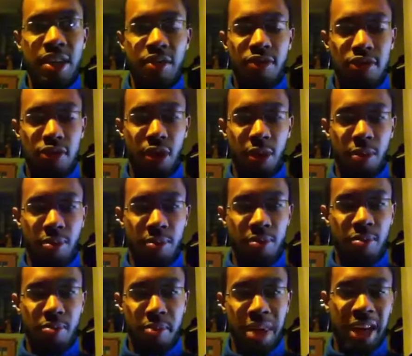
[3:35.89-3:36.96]
from
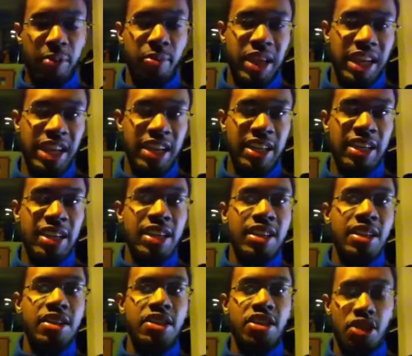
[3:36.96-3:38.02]
Mega Man
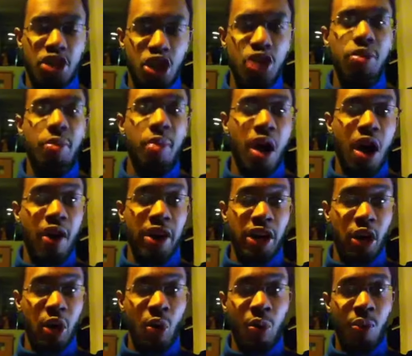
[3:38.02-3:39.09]
to Super Mario